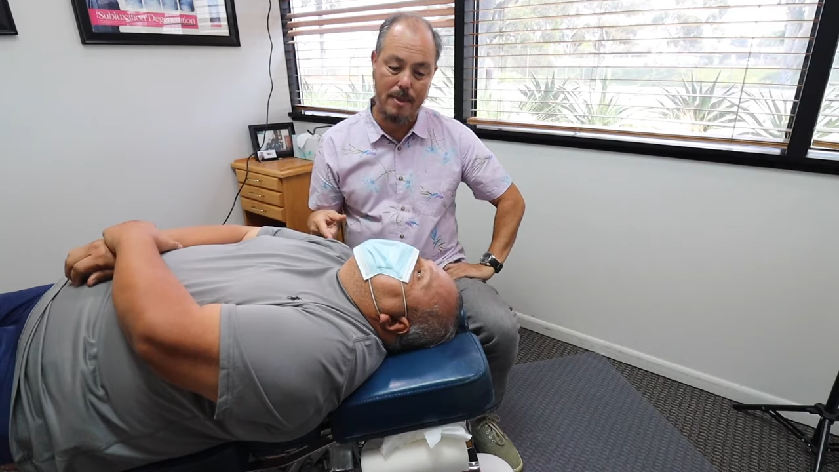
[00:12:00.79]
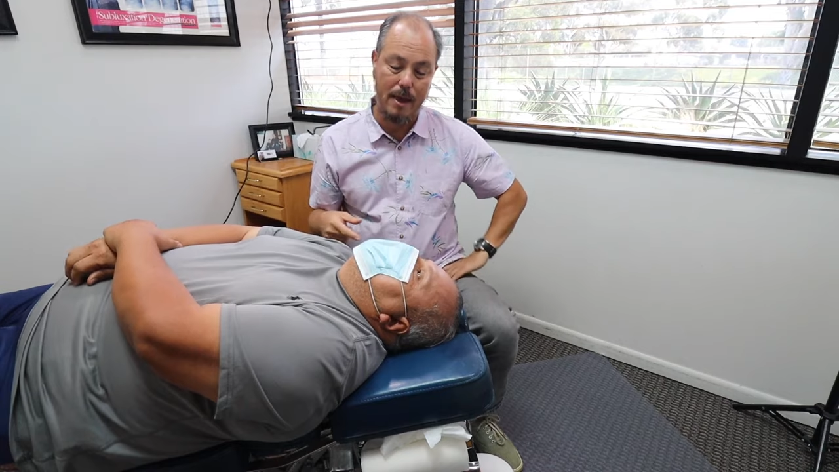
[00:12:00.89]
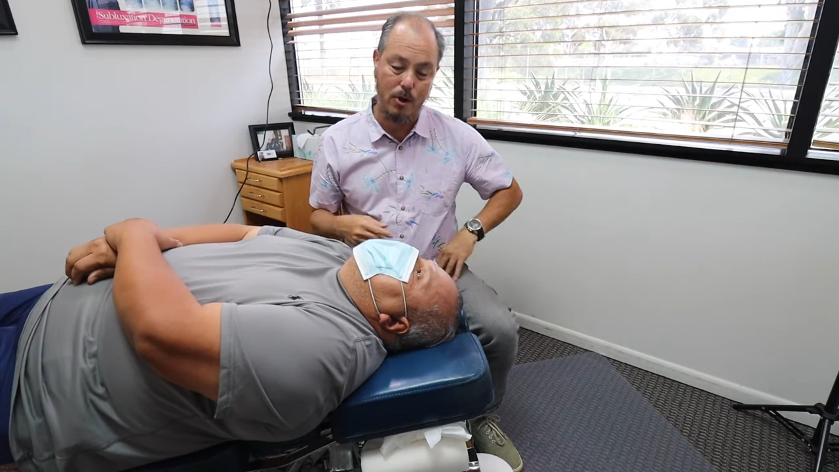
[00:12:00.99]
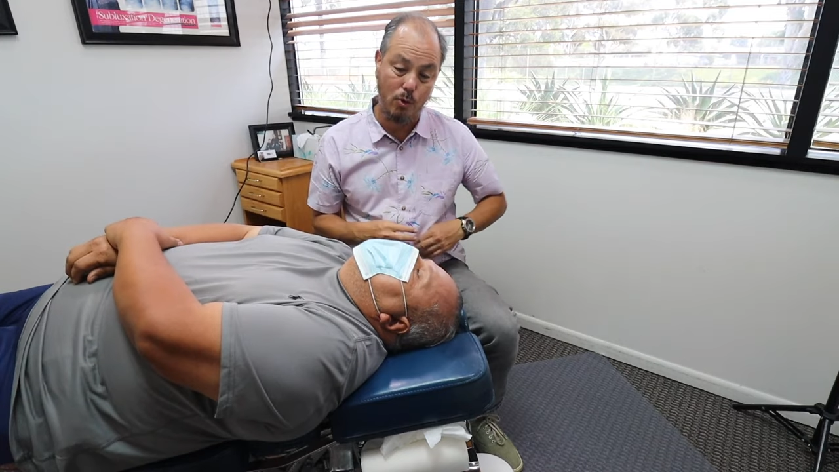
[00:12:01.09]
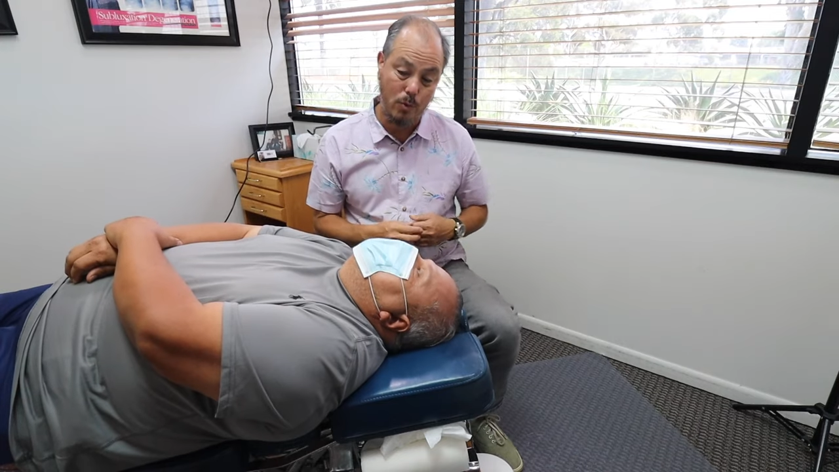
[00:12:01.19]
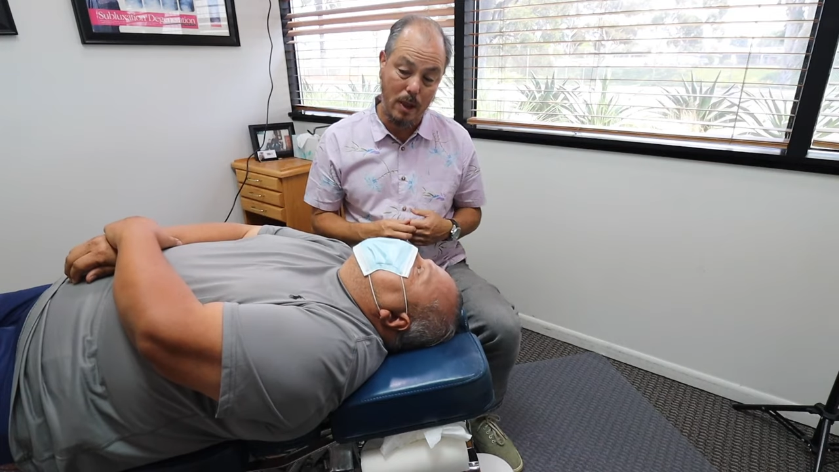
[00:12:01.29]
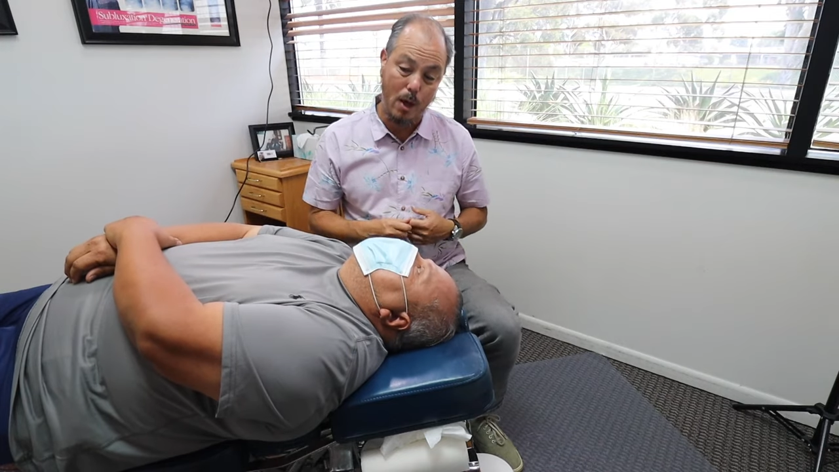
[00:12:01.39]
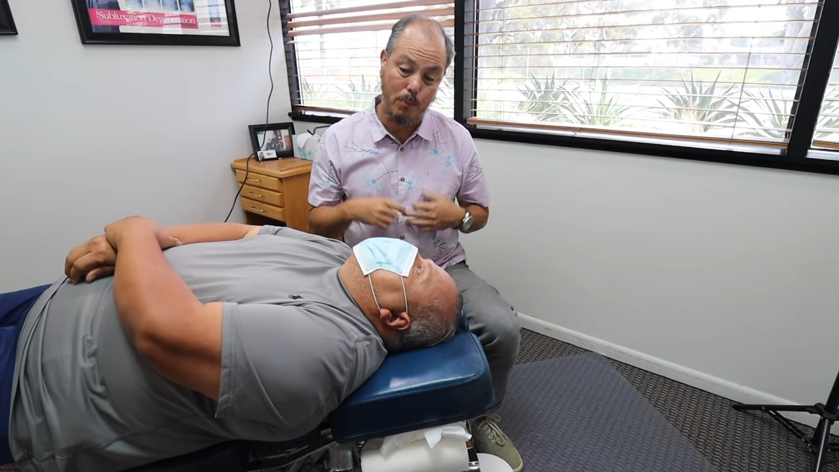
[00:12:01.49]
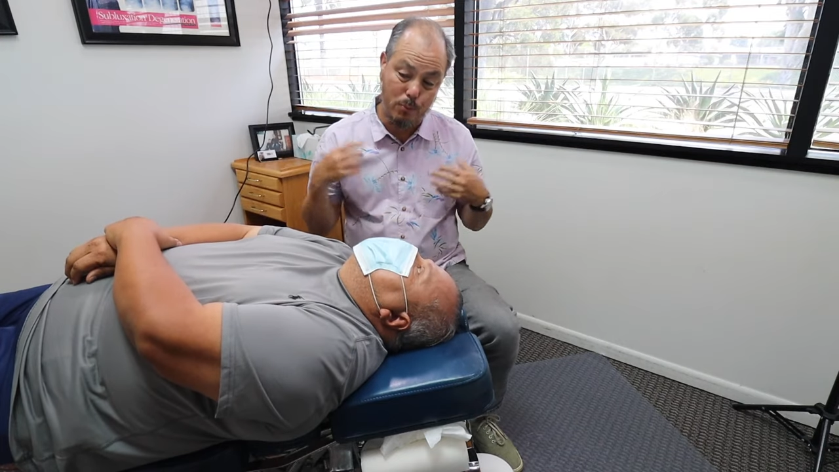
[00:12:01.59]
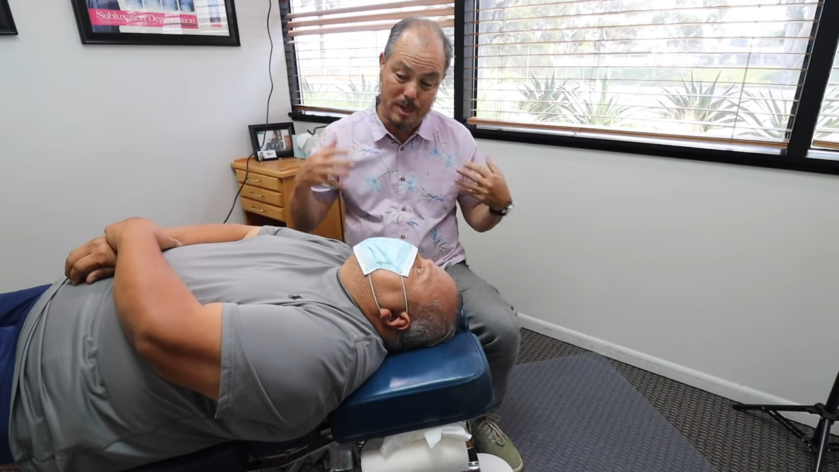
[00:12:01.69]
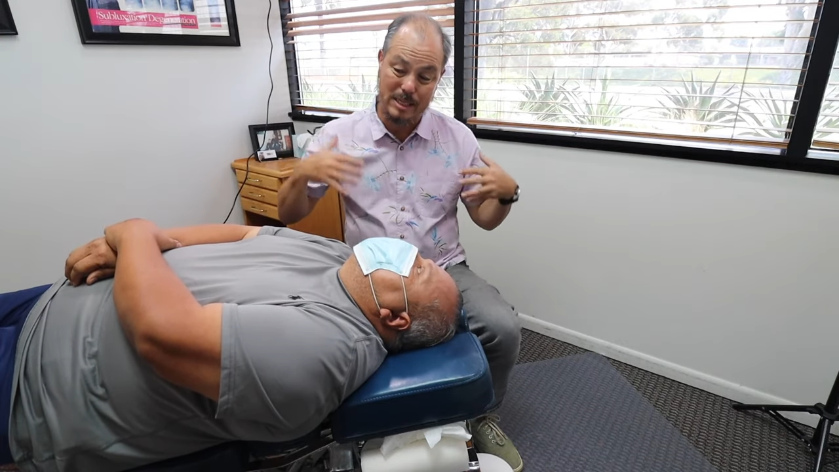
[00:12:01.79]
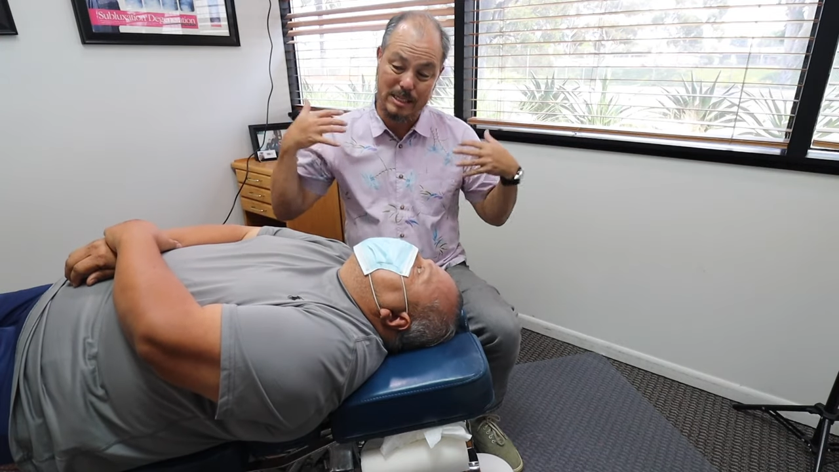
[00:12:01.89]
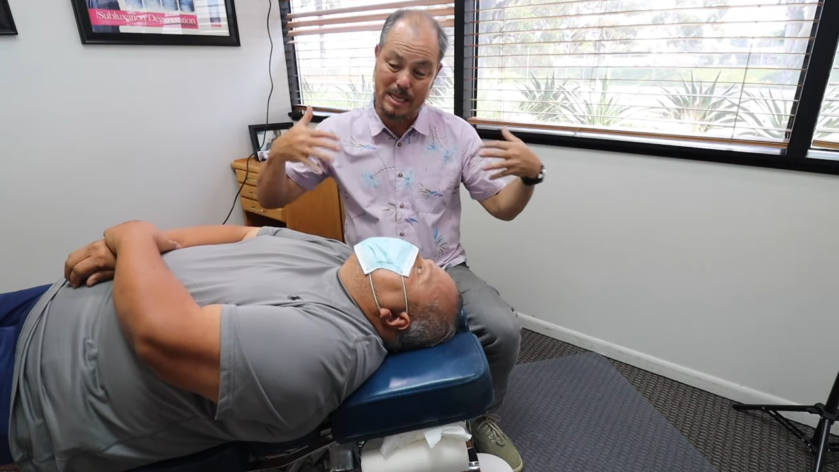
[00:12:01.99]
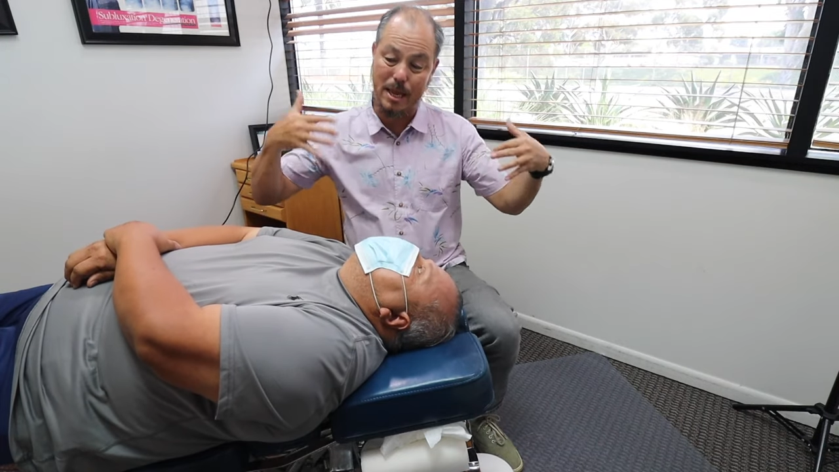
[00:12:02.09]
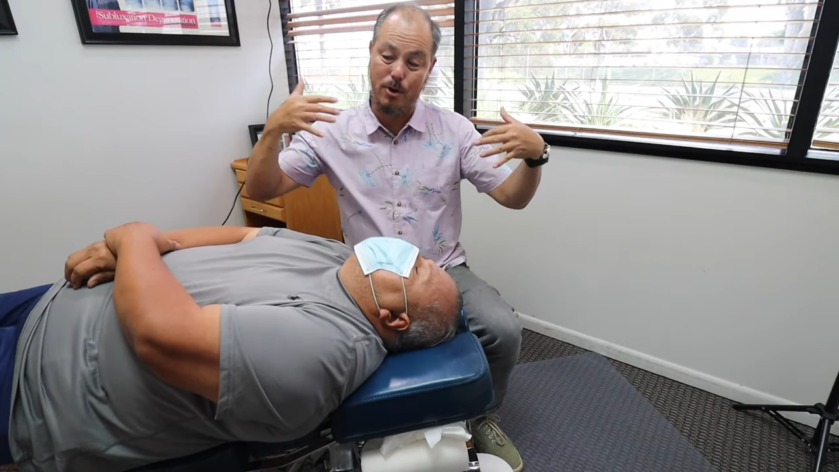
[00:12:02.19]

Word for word: that it'll really help reset